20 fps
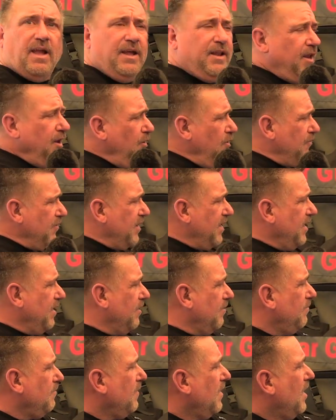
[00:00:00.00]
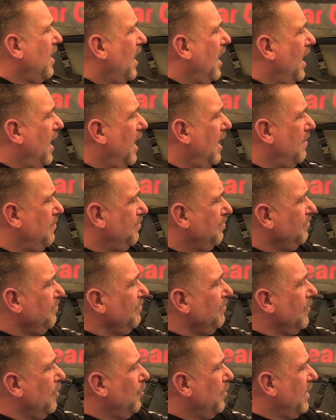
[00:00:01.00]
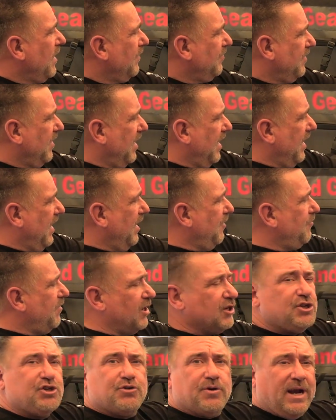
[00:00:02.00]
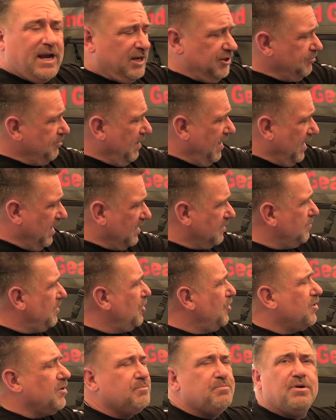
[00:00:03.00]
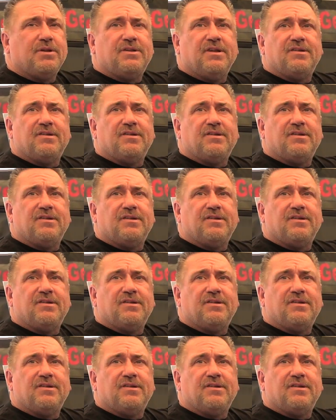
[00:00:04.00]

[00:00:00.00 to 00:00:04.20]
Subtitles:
And then over here, we got the headrest trash bags, but you can put